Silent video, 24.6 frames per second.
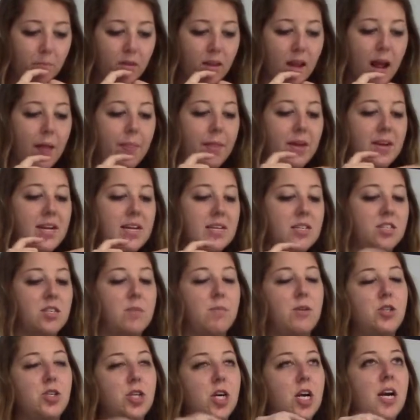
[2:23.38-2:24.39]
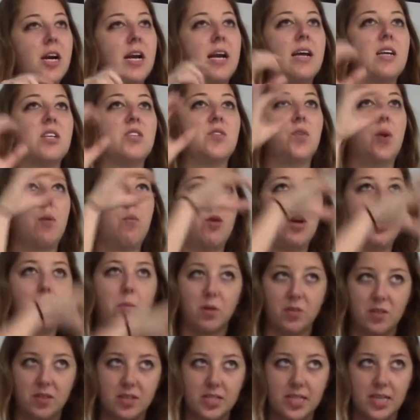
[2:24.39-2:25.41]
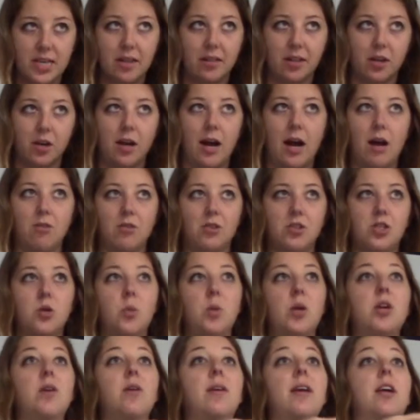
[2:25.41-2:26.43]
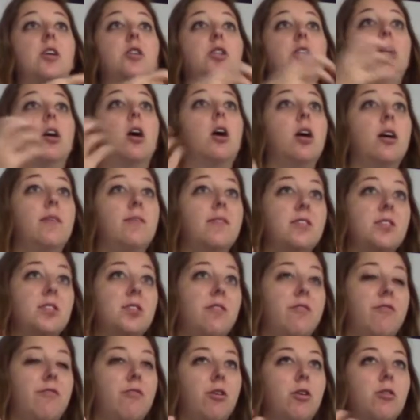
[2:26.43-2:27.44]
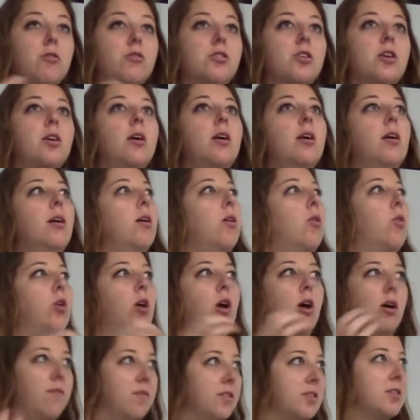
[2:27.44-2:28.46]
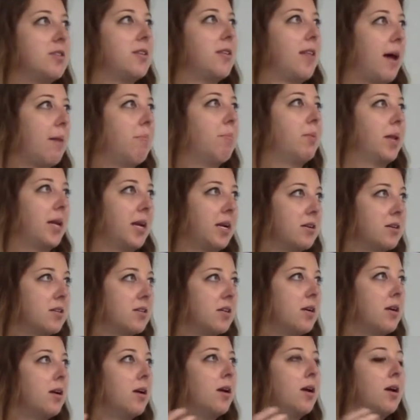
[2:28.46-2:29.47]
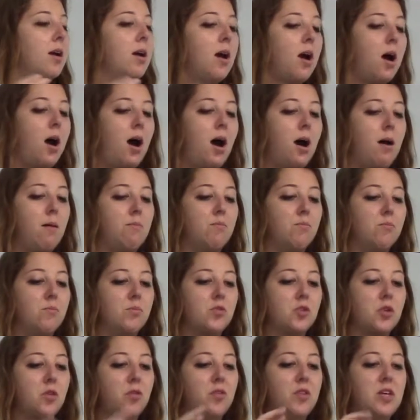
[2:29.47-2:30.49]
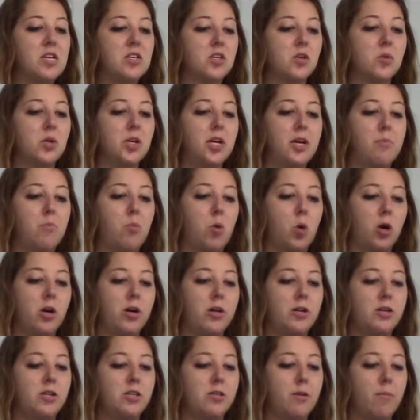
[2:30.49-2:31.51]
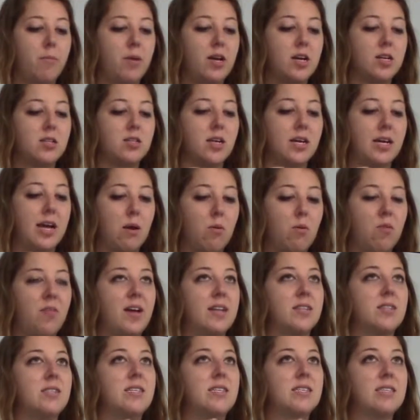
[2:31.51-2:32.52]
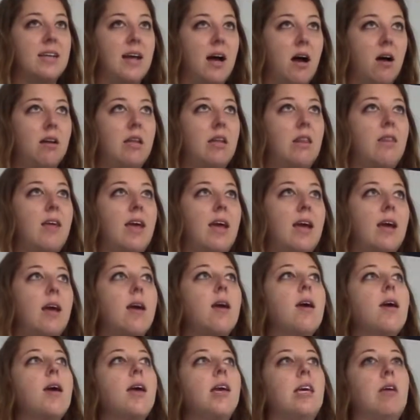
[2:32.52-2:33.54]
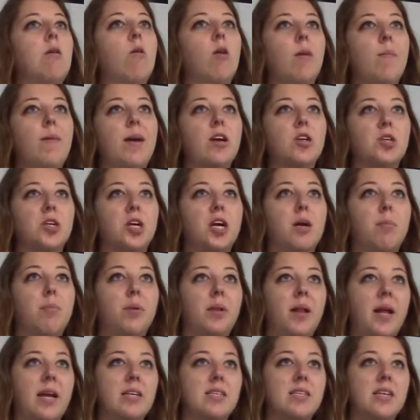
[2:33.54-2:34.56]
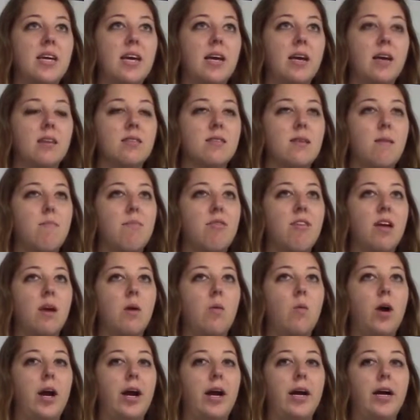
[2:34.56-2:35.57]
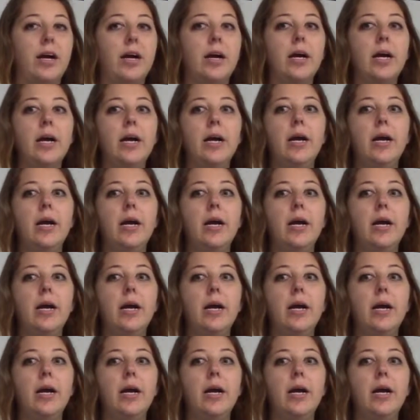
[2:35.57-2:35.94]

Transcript: And the days to maturity is from when you put the seed in the ground to when you can actually harvest a fruit or harvest that plant. So these are really important because, again, with that seasonality thing, you want to make sure you're planting something where